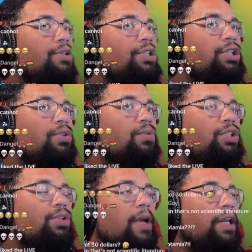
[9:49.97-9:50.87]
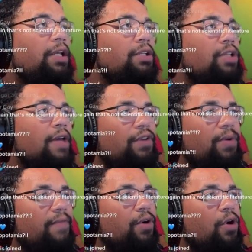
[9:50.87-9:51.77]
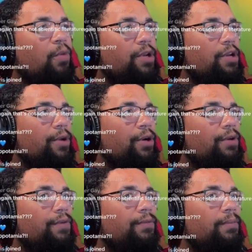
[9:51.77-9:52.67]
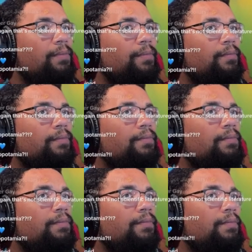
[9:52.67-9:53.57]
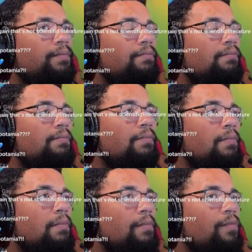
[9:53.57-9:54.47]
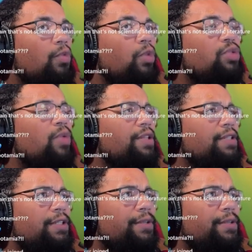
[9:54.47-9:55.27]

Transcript: Do you do any? Do, have you ever opened a book? Yeah, of course. Which ones?